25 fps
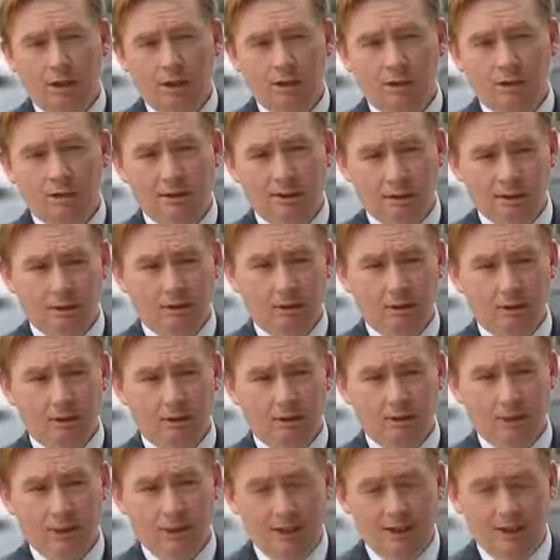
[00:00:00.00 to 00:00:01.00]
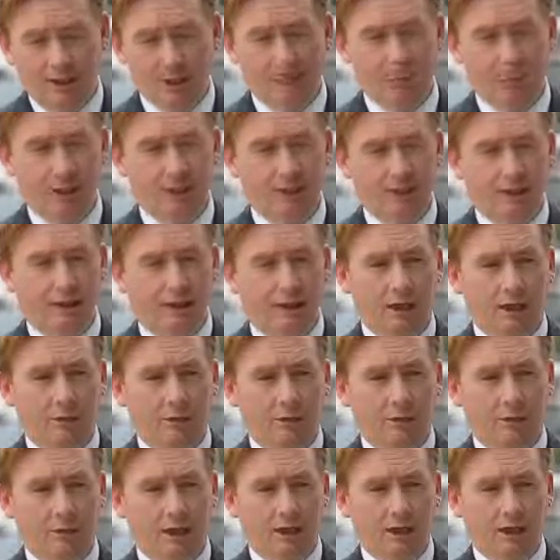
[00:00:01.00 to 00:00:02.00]
significant events, but
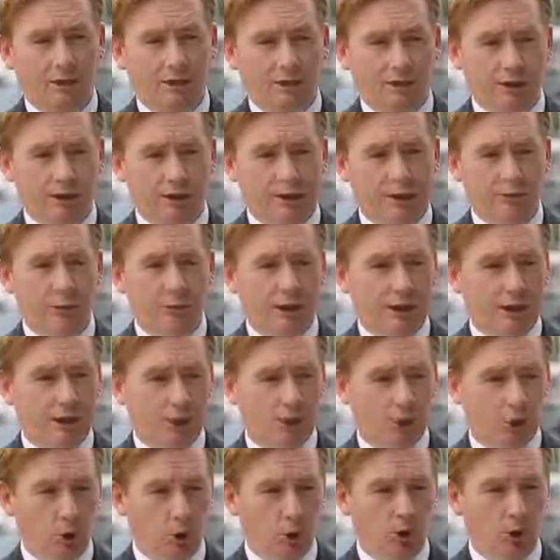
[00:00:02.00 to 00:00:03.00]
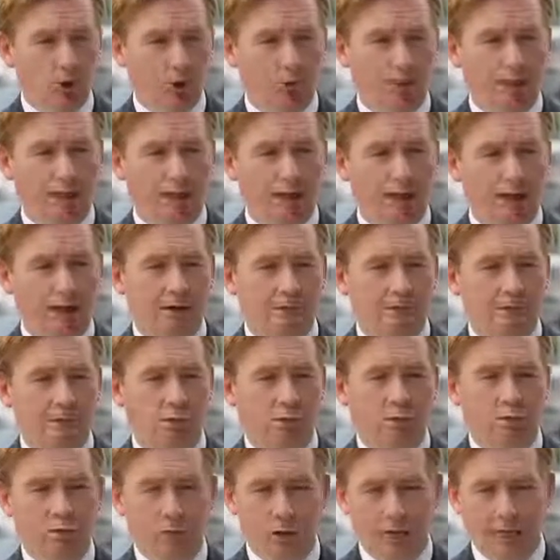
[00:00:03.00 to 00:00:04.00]
we're going to need to make sure that we have
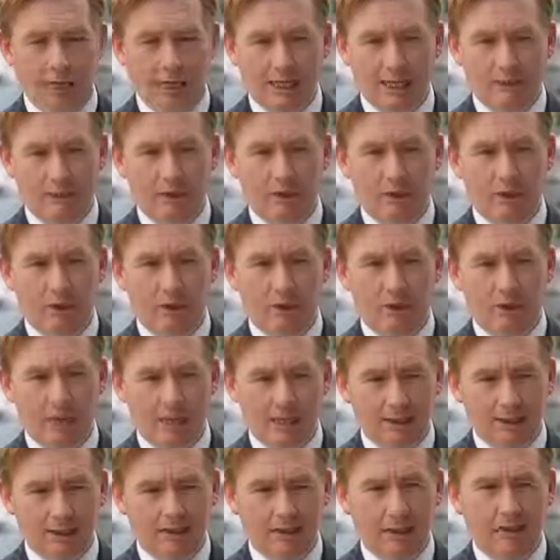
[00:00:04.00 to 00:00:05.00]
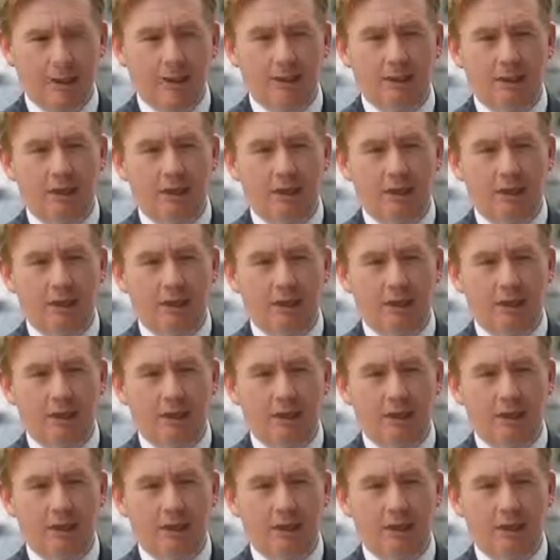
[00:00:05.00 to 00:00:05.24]
good plans in place,